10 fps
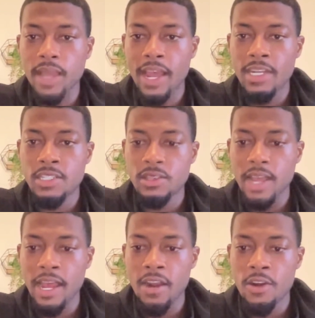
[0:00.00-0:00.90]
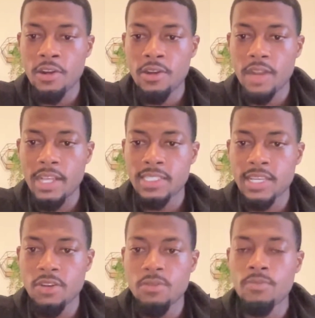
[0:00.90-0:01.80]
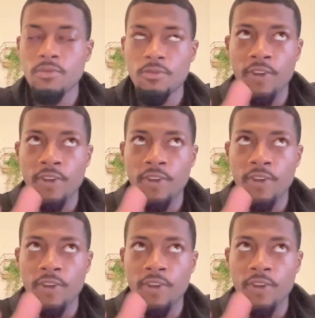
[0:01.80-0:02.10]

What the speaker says: I seen on